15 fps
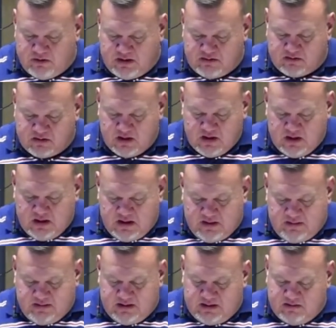these
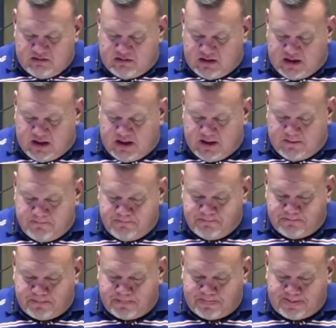these um,